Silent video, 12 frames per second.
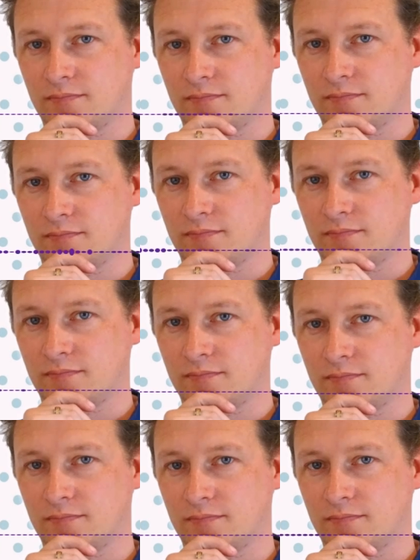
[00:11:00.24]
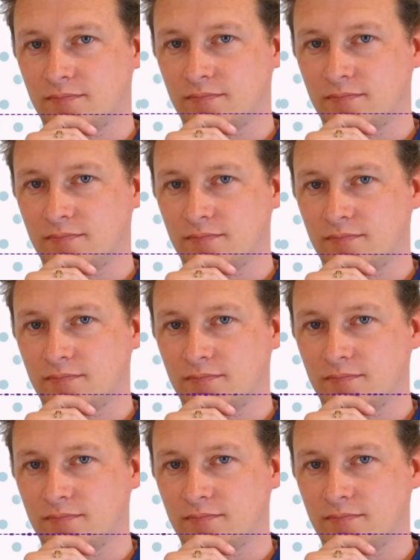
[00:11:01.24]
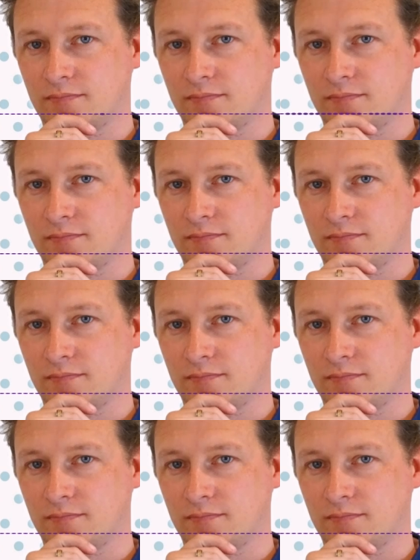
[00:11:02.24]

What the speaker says: This child was autistic